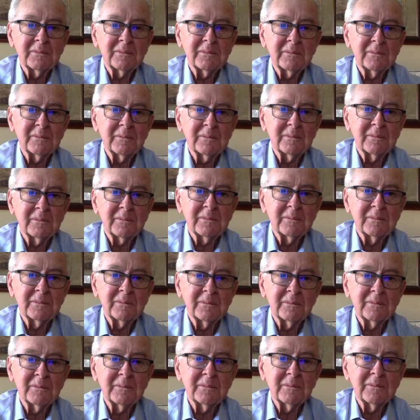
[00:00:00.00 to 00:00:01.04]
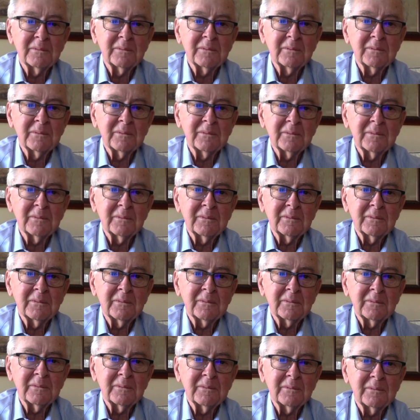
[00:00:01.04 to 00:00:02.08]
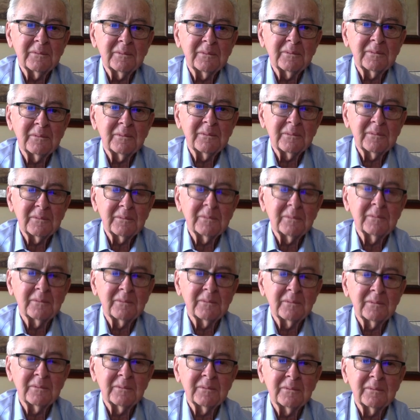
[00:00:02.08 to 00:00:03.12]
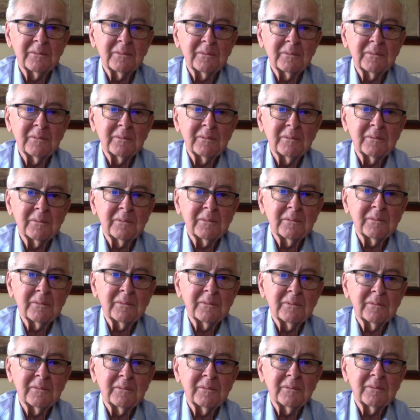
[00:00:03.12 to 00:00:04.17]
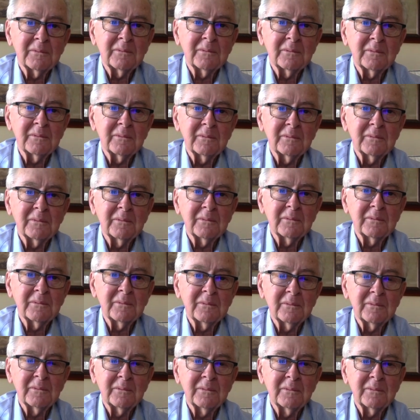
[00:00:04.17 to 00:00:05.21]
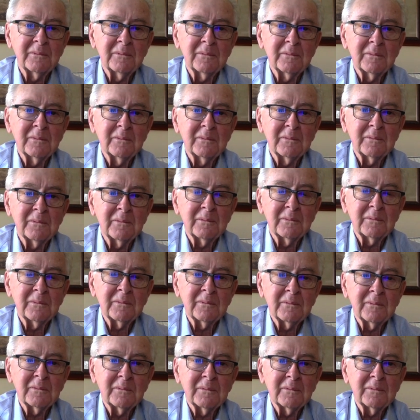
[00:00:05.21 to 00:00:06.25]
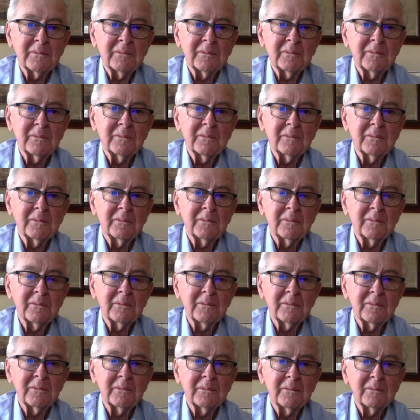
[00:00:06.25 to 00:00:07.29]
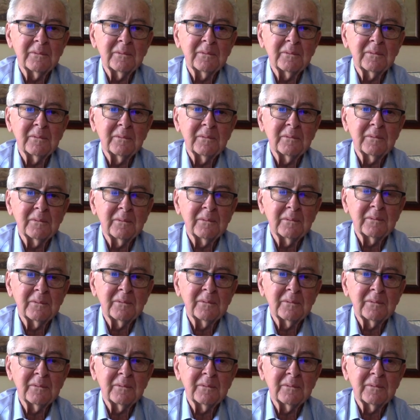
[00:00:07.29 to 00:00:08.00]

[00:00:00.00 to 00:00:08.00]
(silent)